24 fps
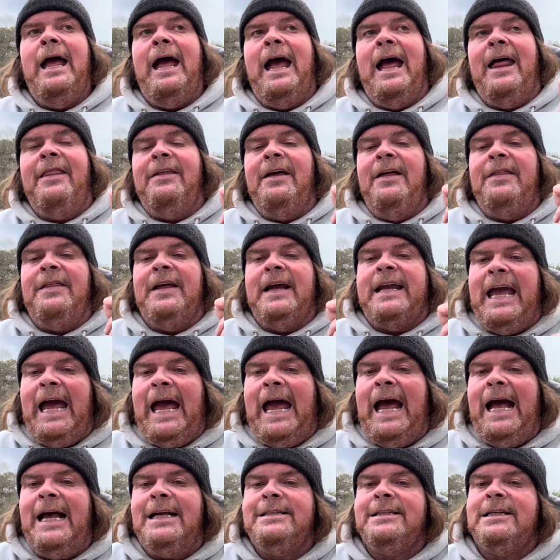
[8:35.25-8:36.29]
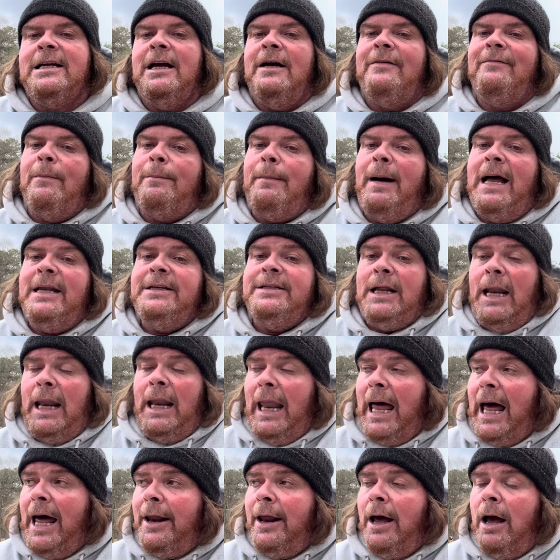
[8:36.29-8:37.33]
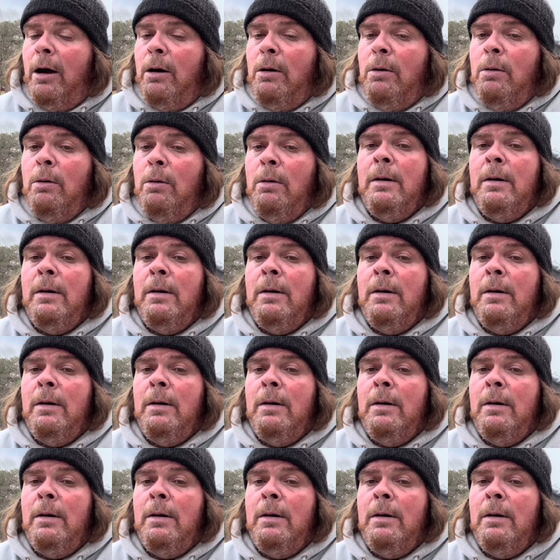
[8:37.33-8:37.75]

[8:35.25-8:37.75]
and then The Cask of Amontillado.